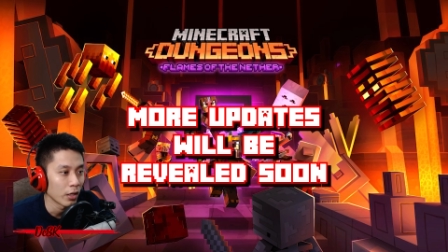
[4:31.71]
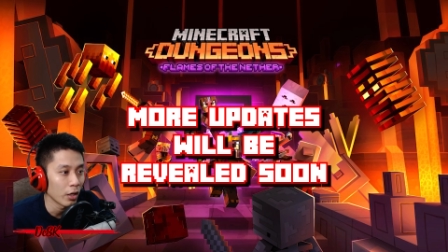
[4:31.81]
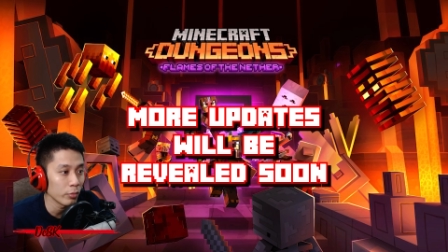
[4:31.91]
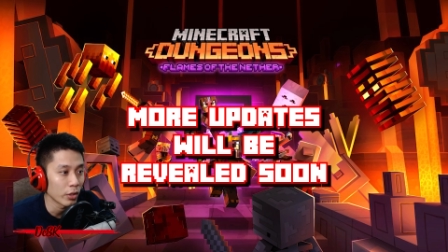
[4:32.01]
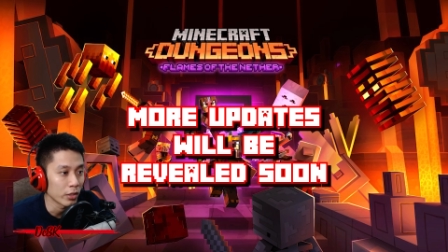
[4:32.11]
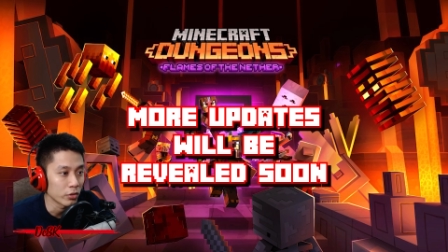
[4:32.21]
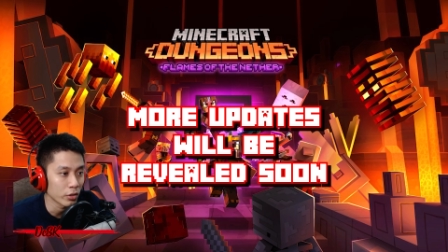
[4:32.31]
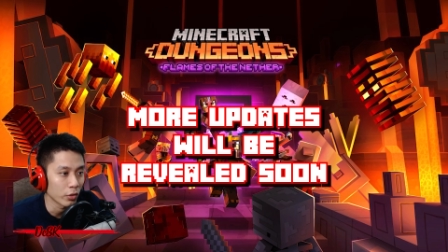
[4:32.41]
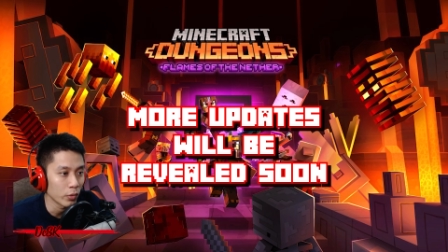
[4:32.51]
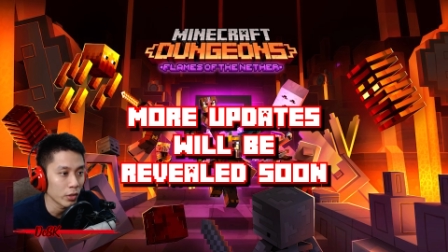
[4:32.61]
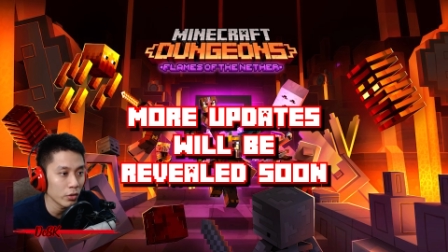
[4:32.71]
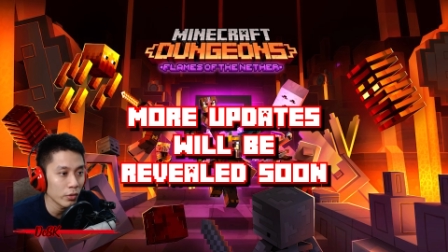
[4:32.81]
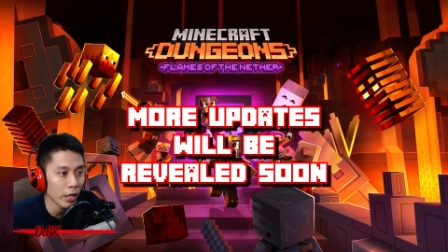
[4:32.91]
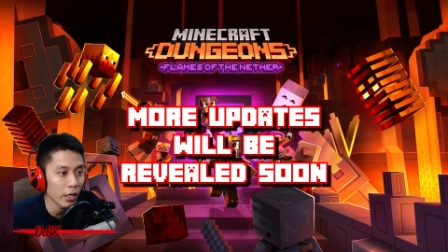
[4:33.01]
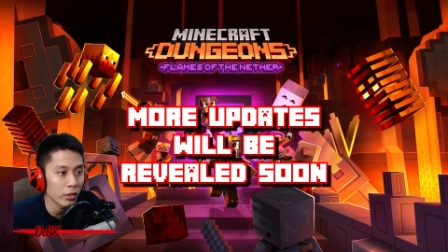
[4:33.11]
I hope you enjoyed the
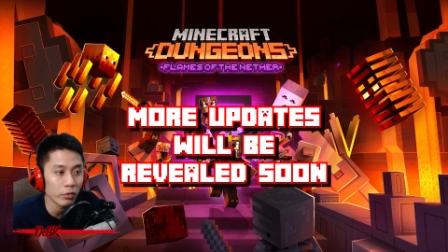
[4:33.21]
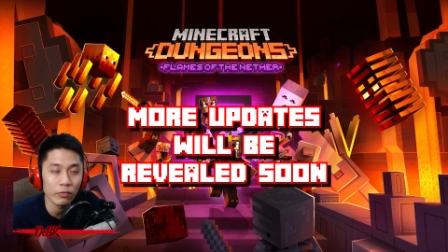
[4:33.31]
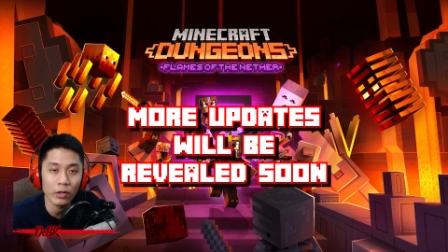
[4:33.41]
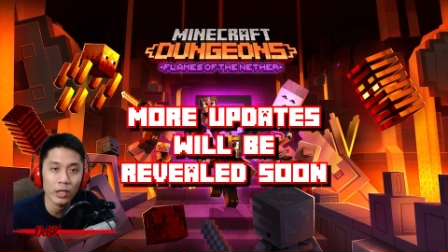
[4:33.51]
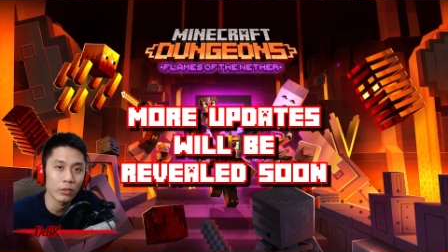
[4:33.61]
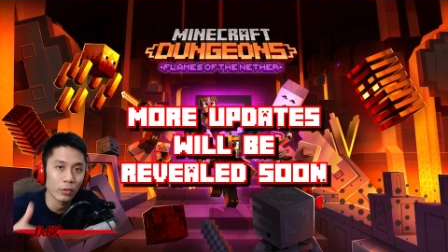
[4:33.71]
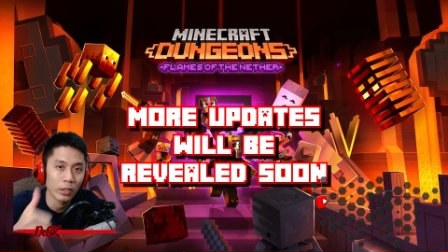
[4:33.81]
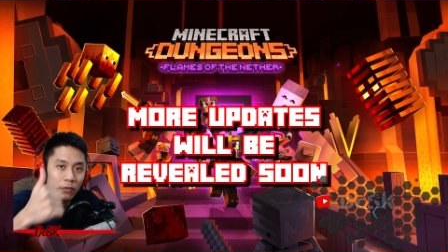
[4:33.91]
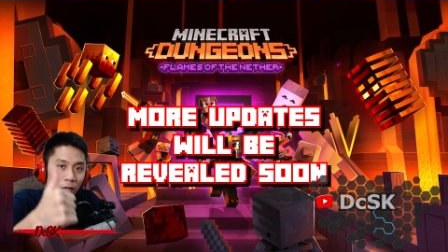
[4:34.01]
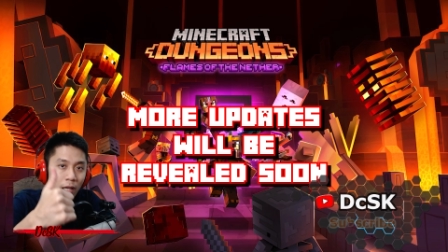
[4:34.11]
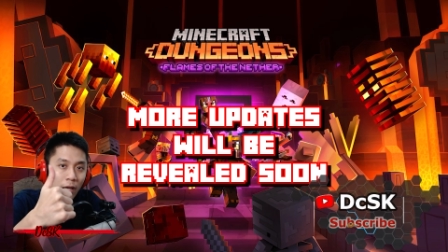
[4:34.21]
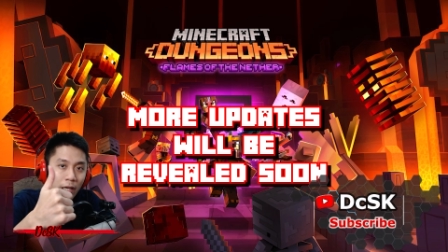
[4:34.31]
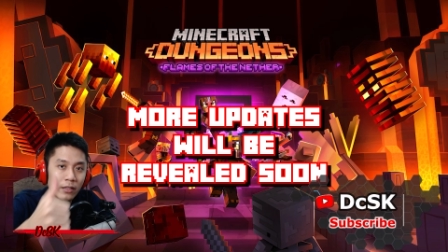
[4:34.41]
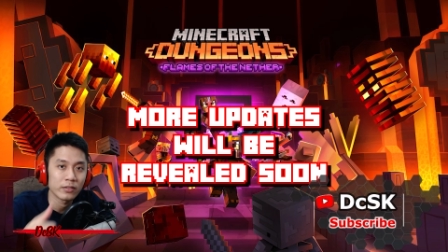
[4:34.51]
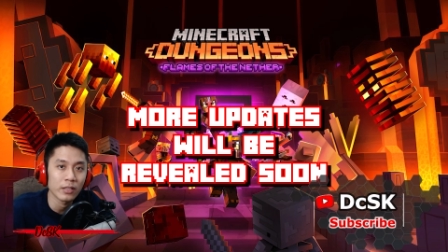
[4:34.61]
video and don't forget to leave a
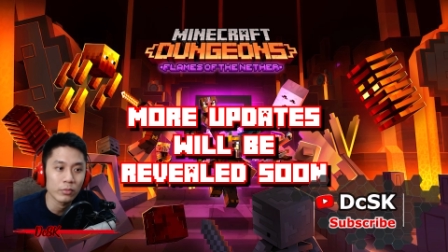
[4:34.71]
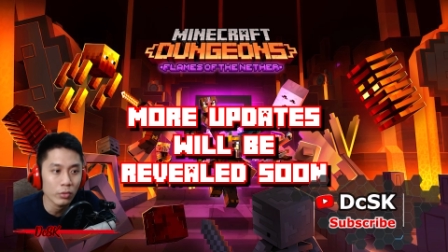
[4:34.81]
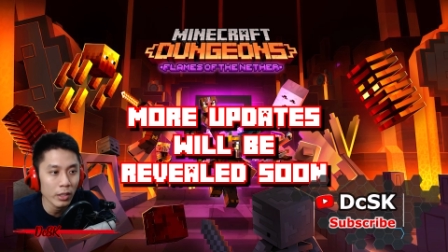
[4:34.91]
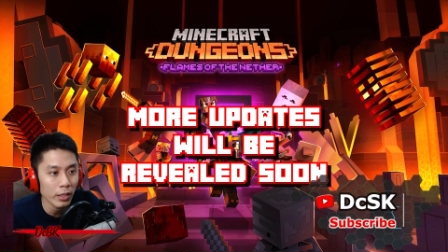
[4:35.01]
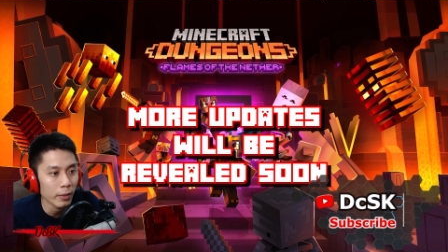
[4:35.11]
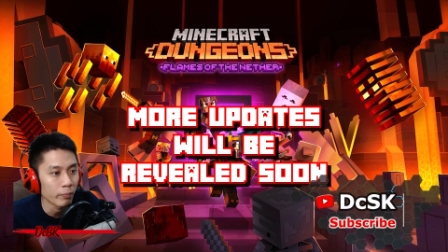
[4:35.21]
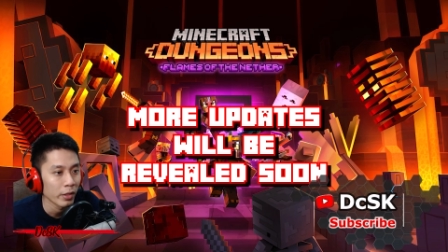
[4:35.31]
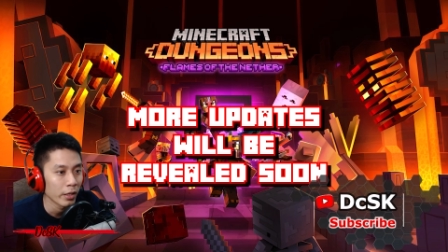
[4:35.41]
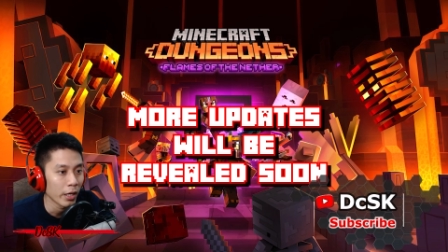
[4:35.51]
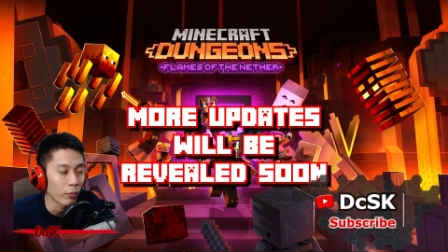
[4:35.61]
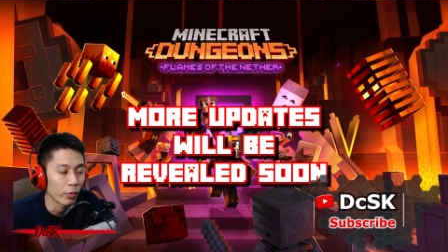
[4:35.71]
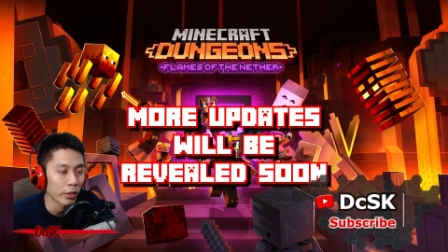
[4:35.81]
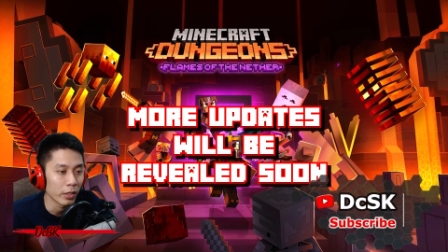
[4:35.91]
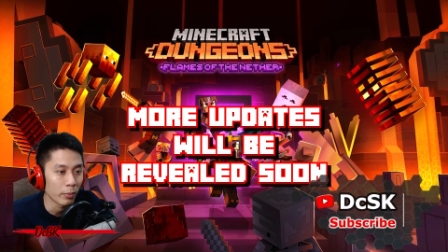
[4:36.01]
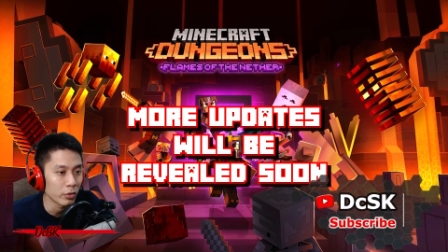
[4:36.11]
like and subscribe. I'm
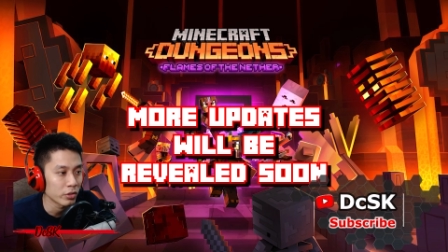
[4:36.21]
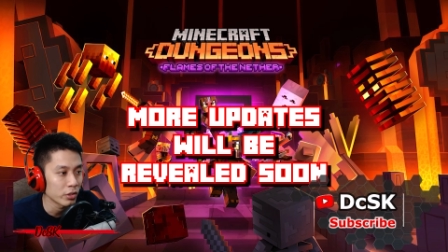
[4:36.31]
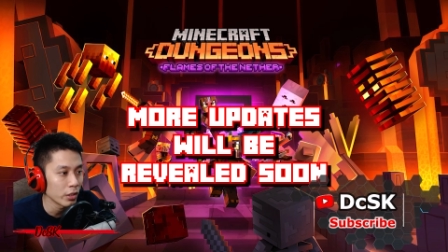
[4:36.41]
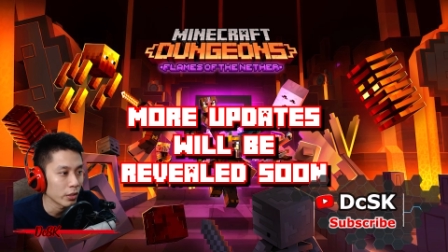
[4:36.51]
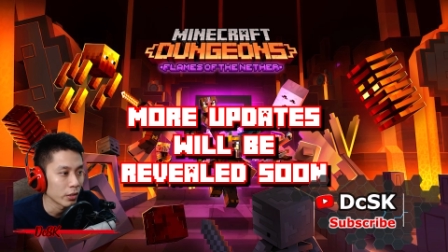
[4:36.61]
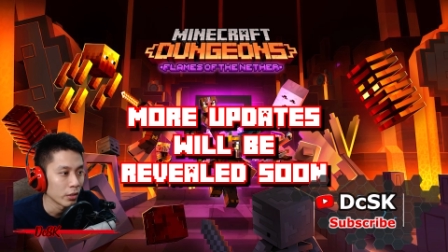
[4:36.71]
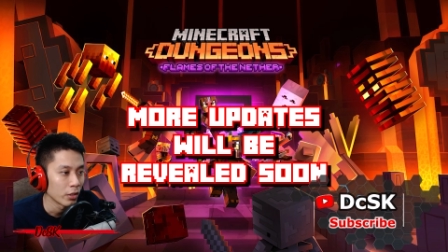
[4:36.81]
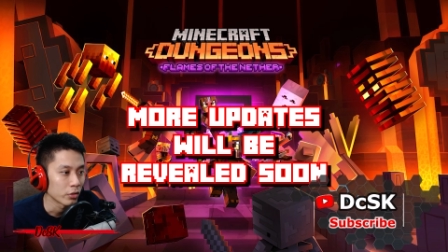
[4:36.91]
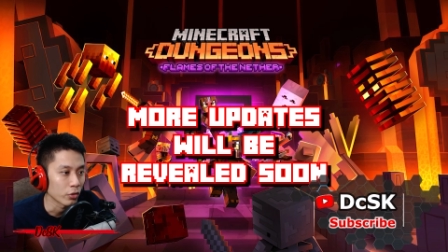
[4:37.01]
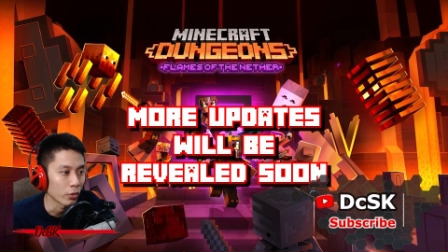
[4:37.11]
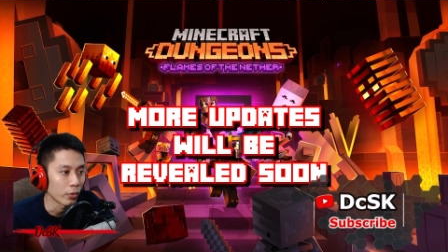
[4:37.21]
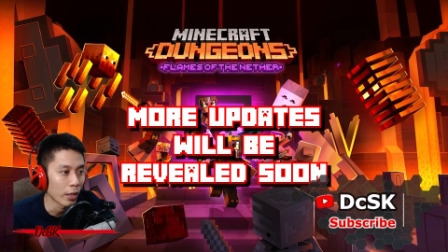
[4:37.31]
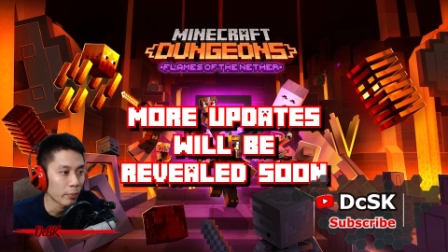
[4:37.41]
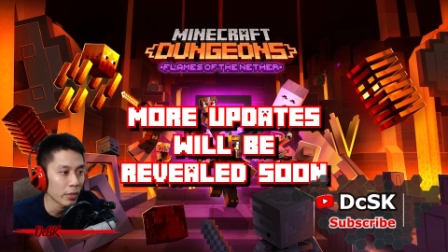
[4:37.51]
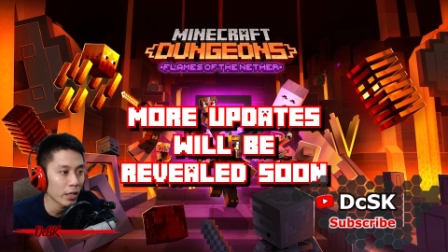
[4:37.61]
very appreciate. So
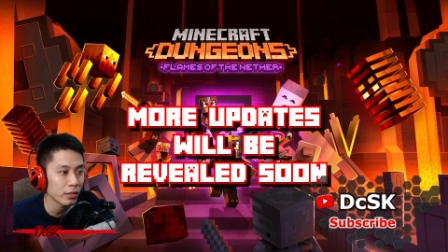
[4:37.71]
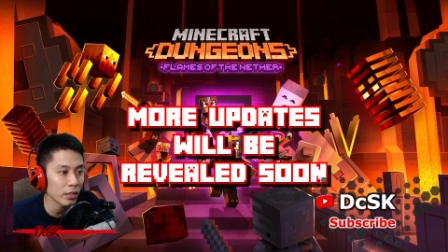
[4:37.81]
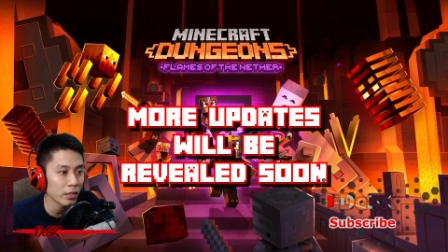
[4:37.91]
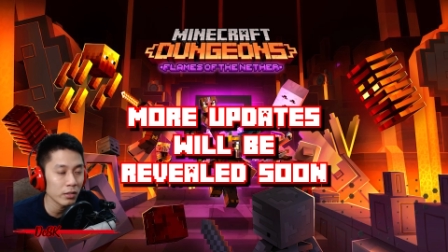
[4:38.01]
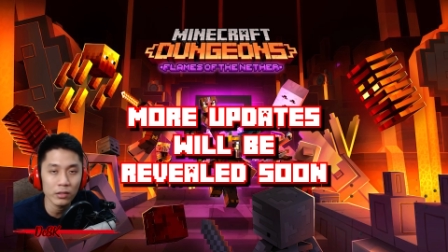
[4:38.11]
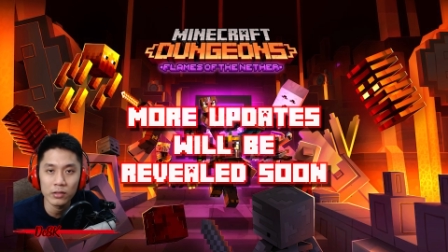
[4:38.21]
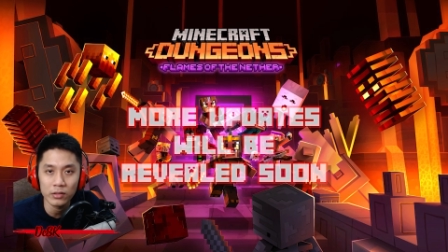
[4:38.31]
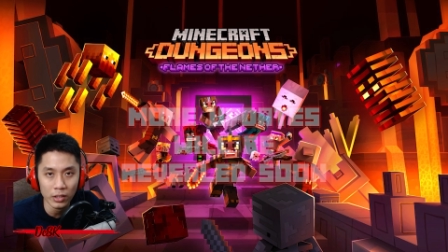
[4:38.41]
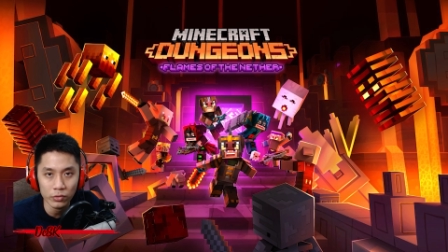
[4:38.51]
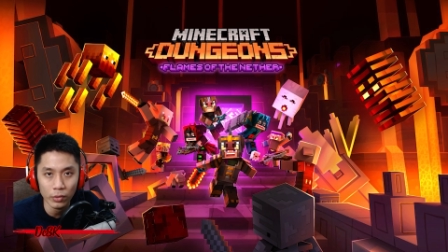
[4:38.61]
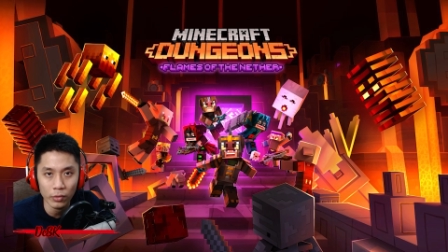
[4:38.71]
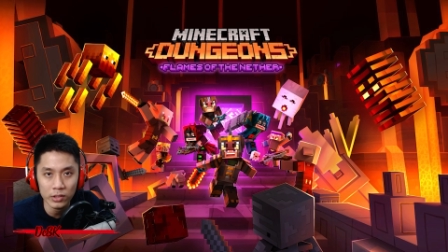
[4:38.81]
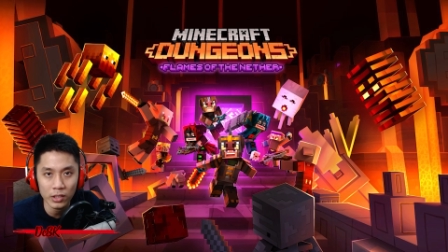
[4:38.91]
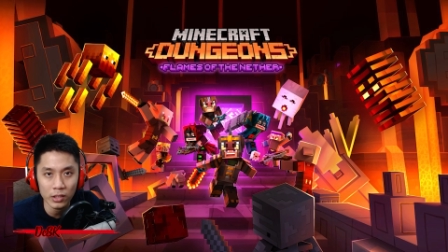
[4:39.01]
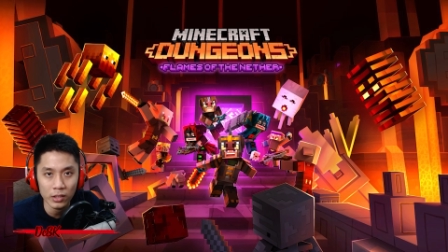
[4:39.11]
happy hunting, thanks for
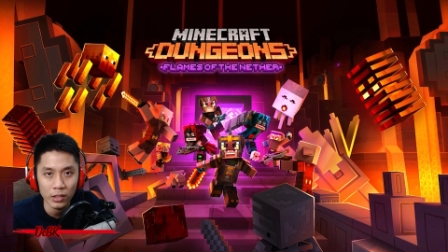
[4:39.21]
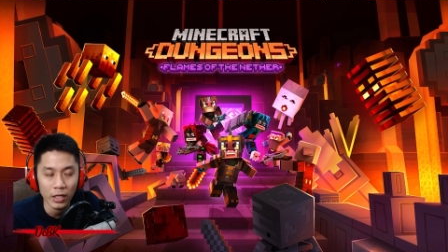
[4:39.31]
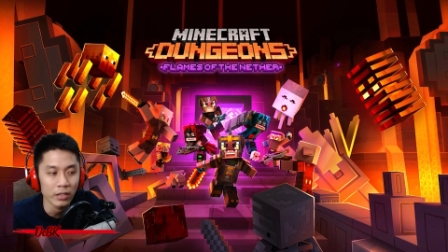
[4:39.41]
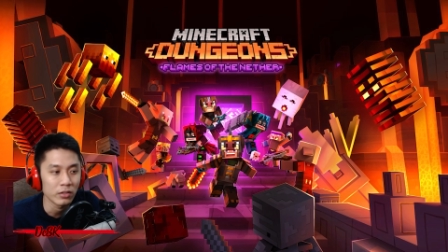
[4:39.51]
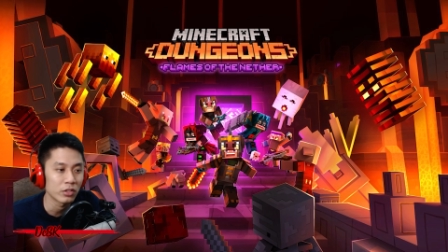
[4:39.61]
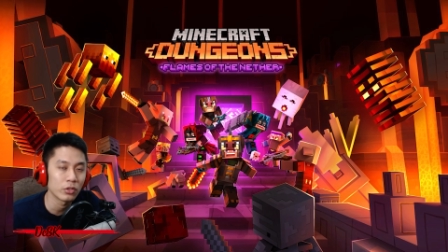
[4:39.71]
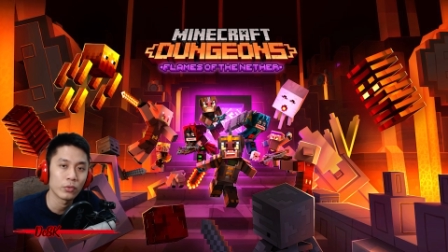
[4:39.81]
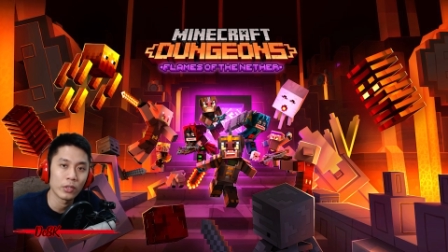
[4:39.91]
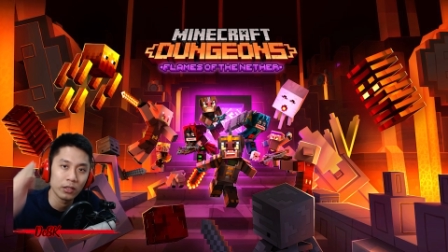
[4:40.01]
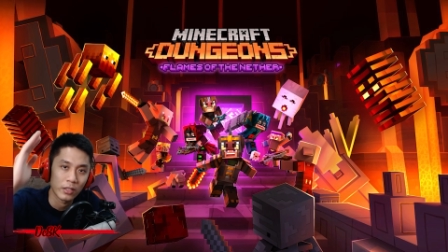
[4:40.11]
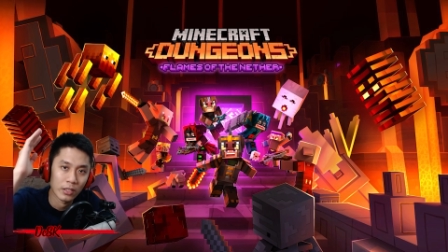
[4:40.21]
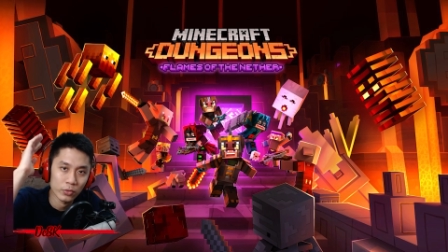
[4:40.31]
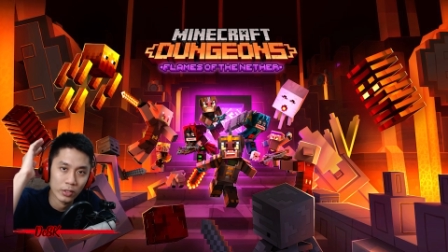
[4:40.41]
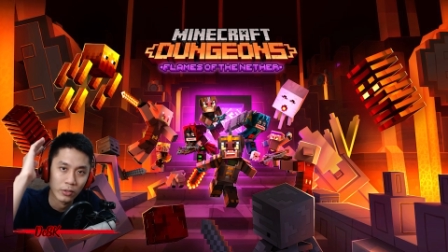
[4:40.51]
watching and see you in the next